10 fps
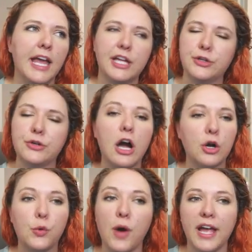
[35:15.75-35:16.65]
and you're not
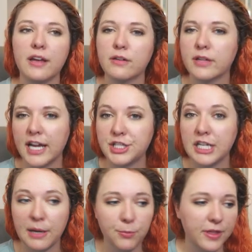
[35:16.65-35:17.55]
quite catching
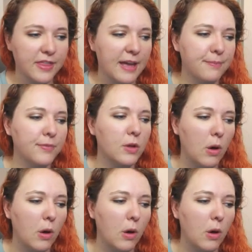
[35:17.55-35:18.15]
up with them,